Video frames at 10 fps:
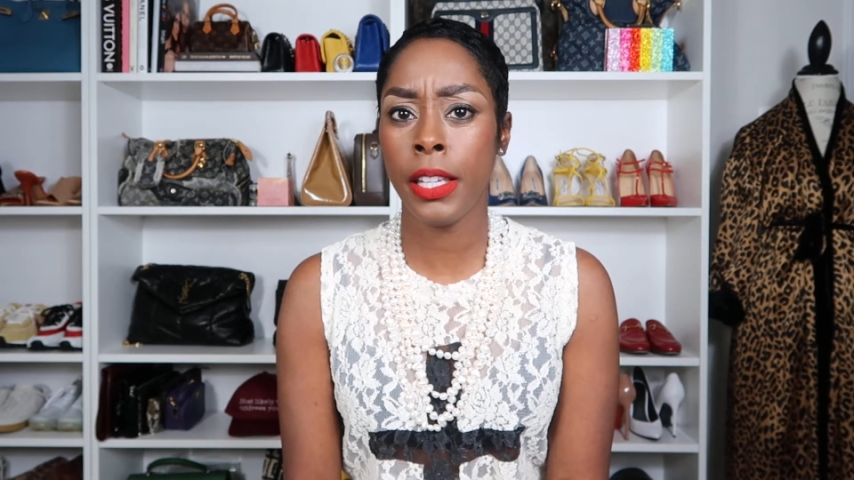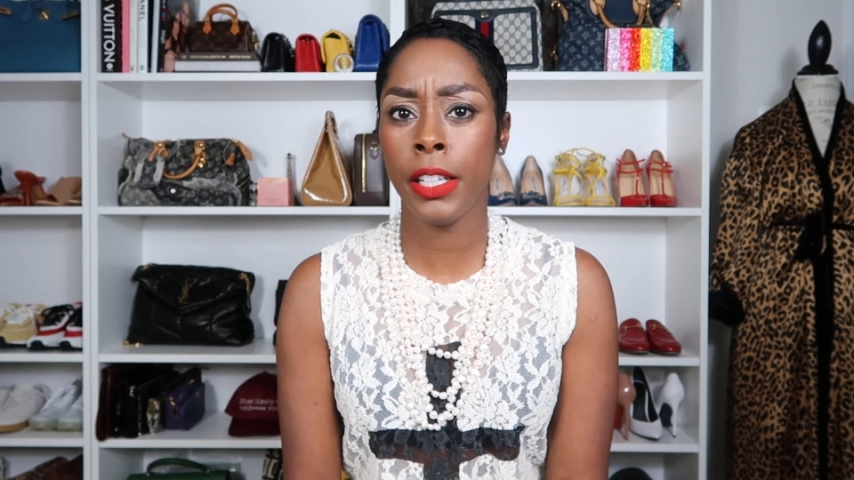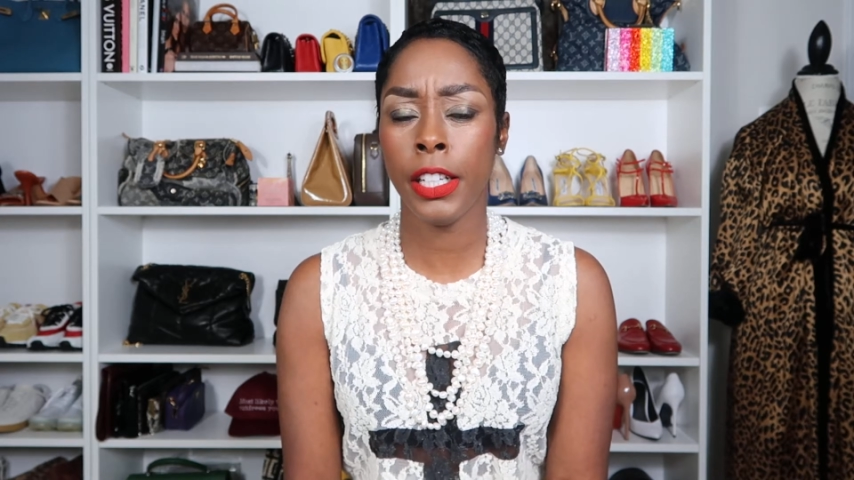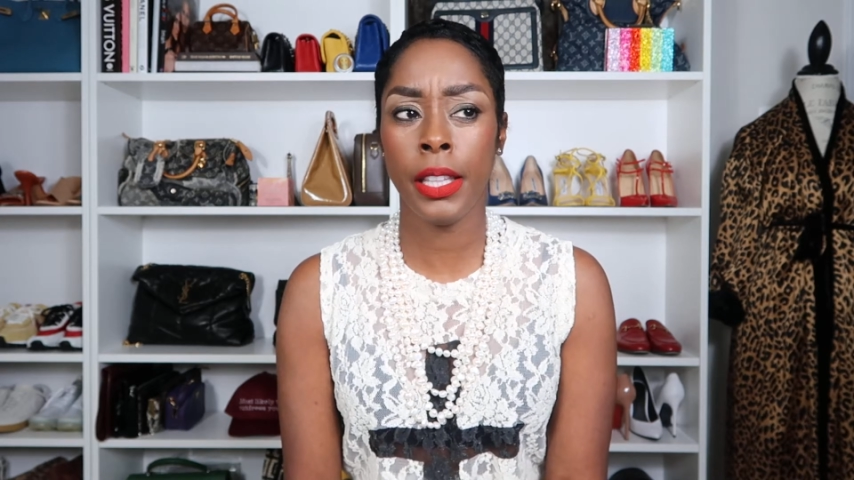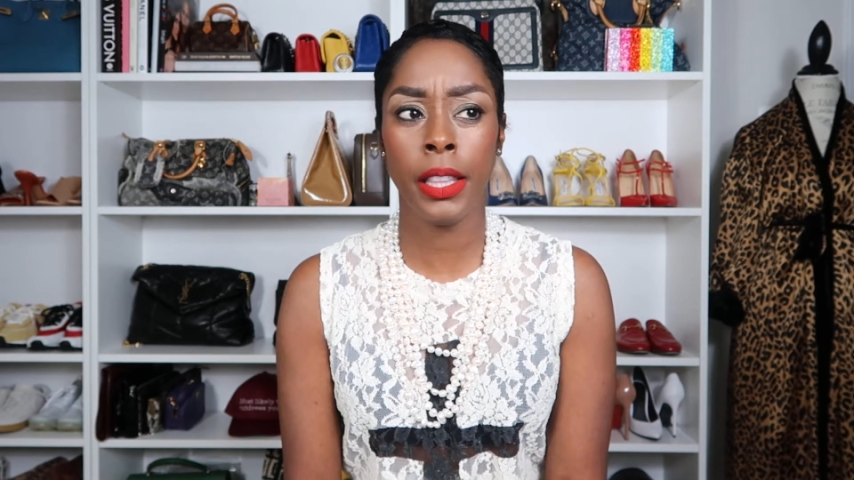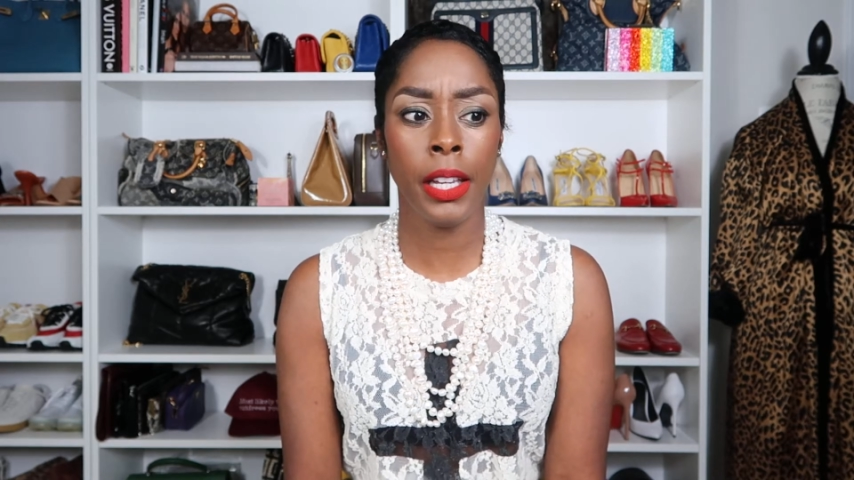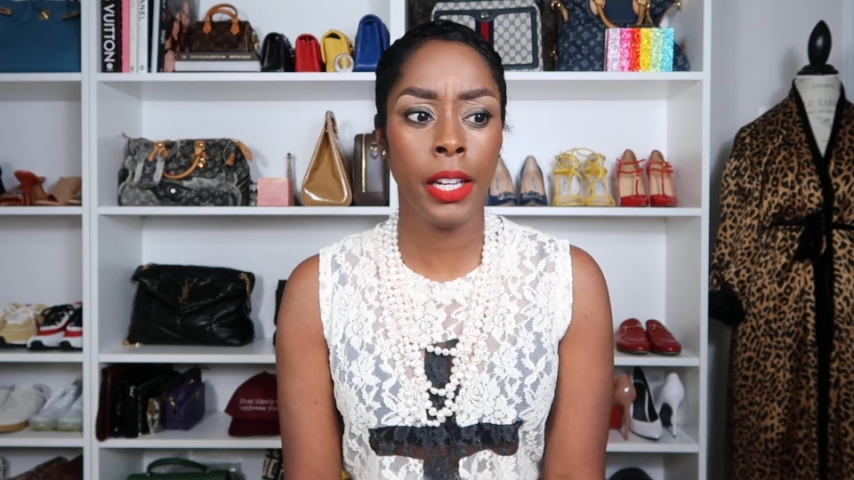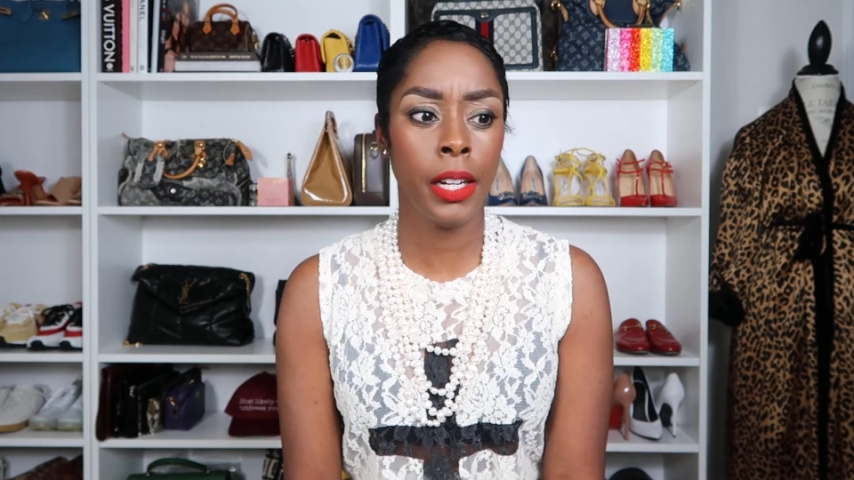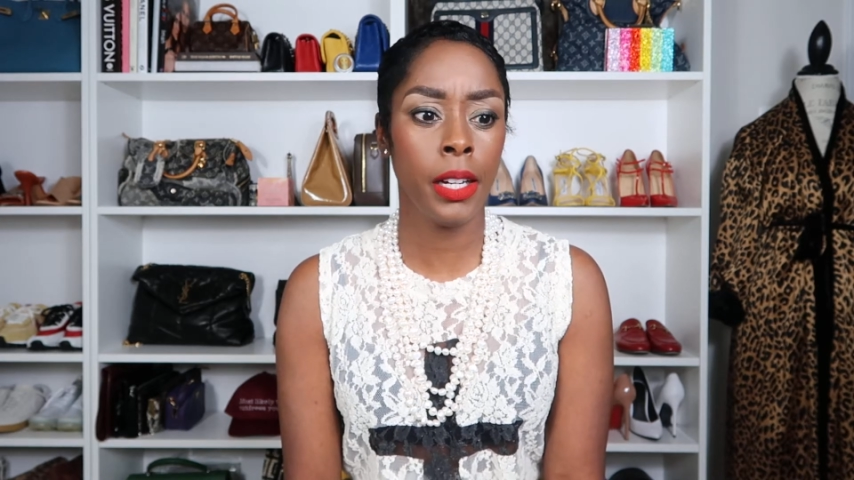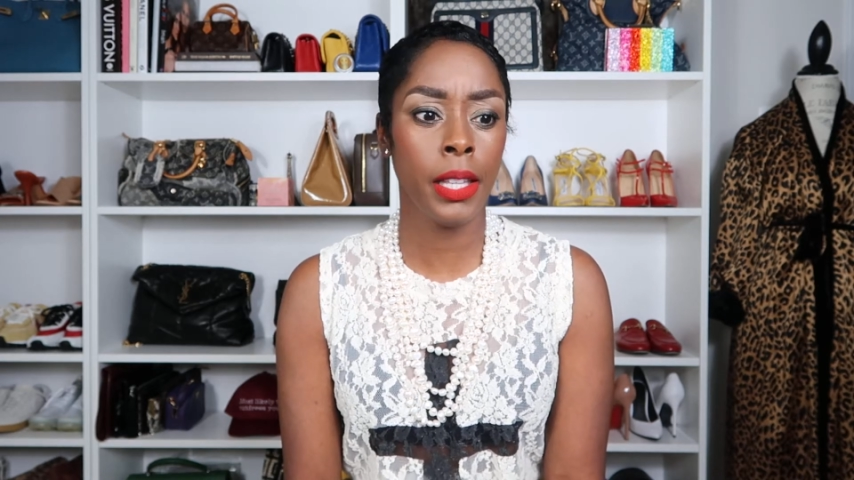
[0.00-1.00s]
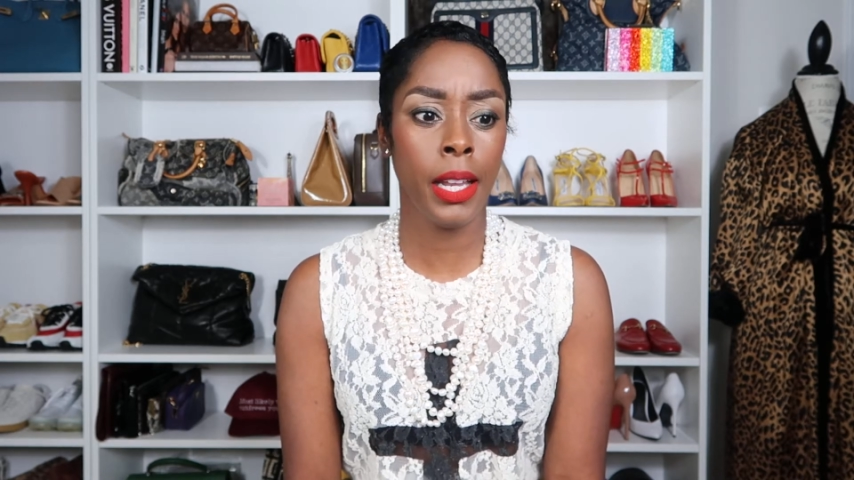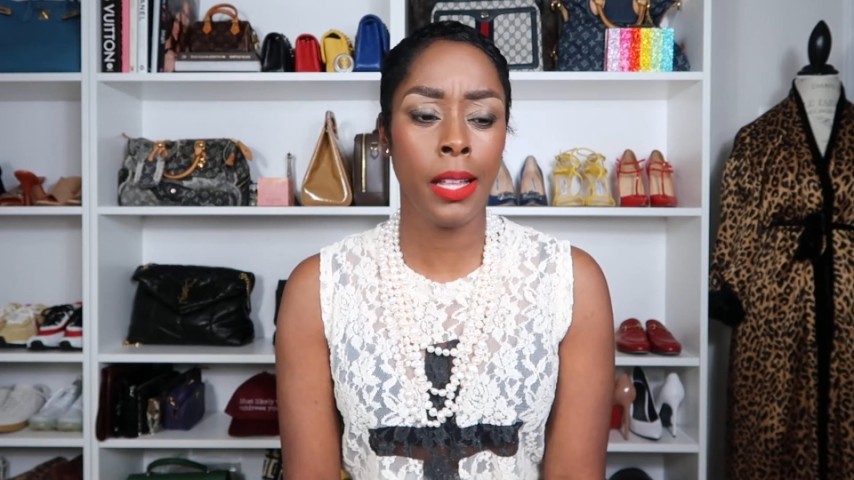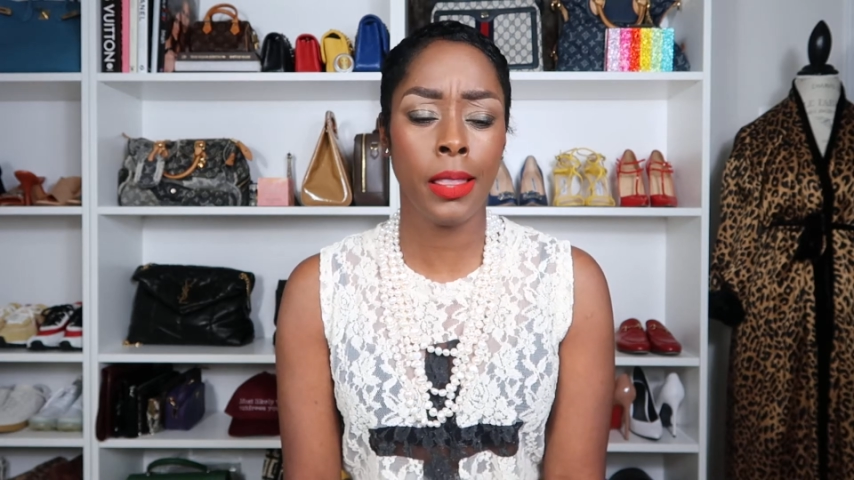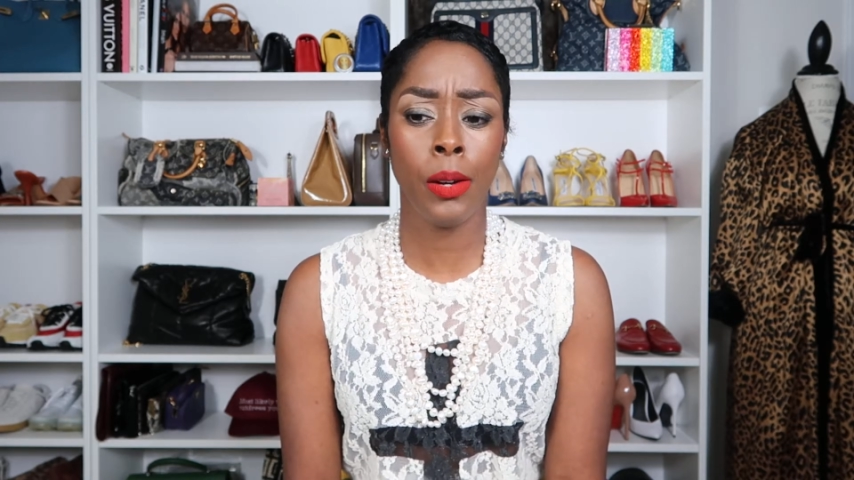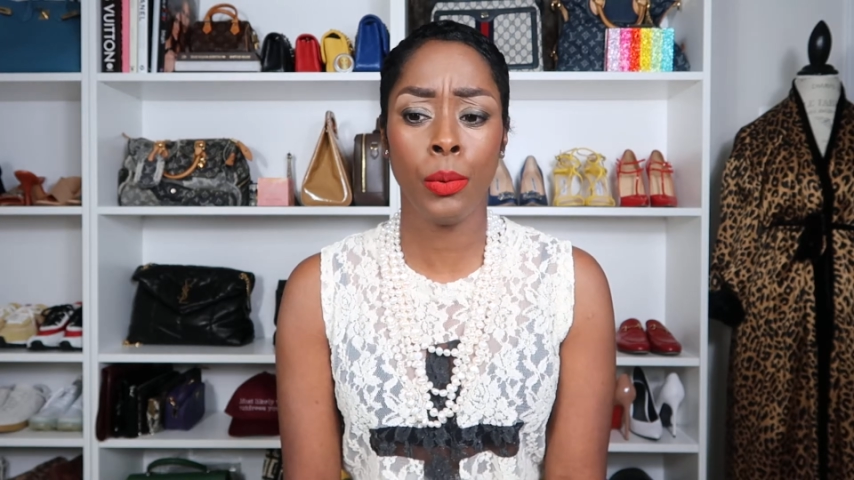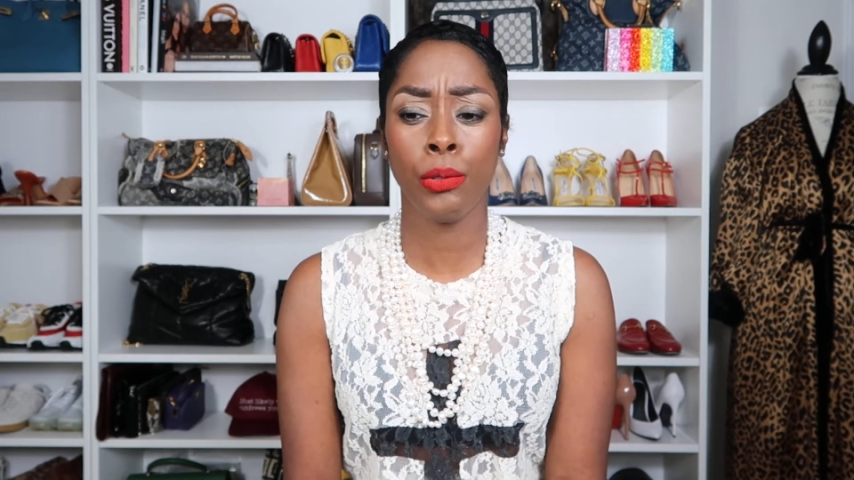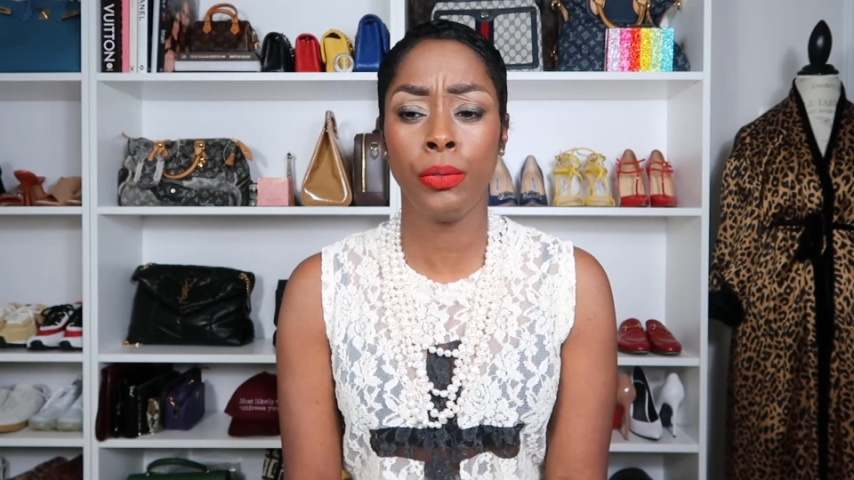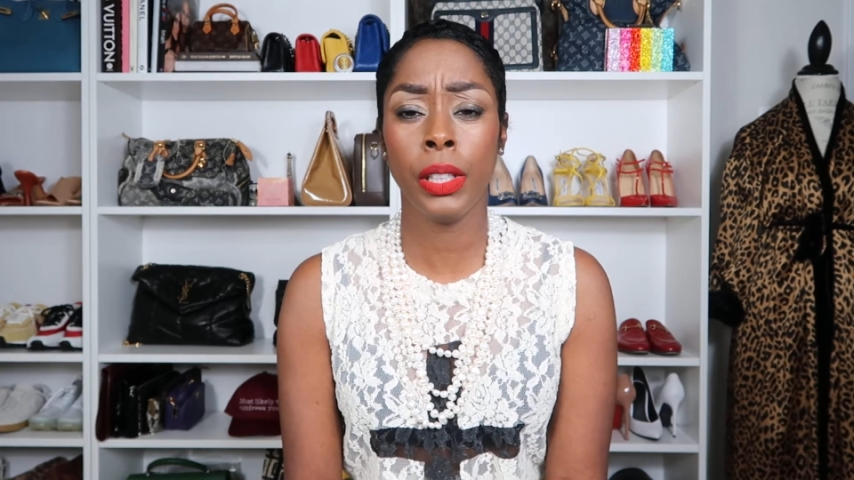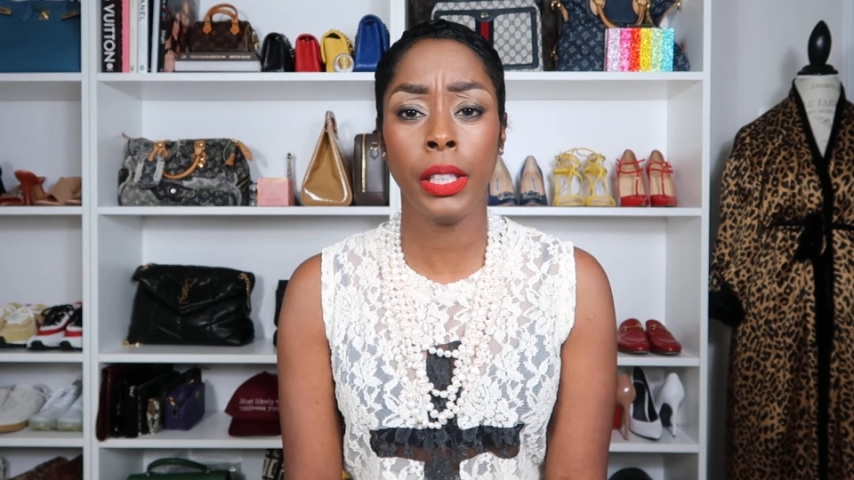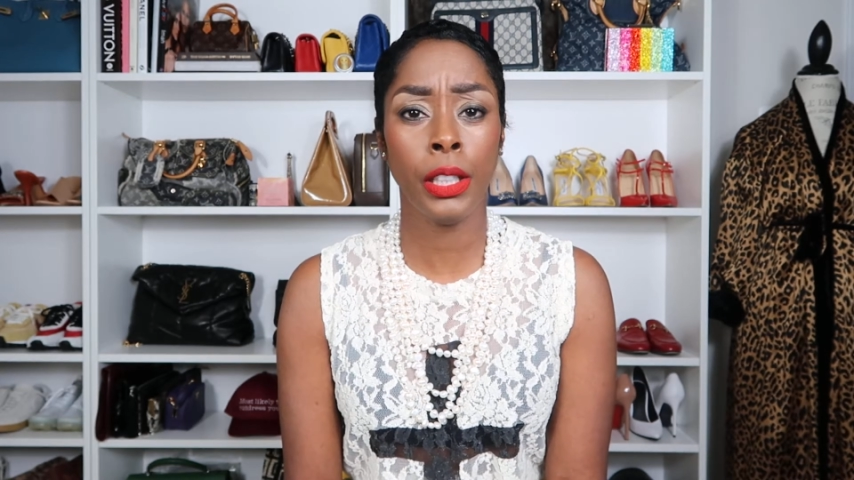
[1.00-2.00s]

here and there that I thought were really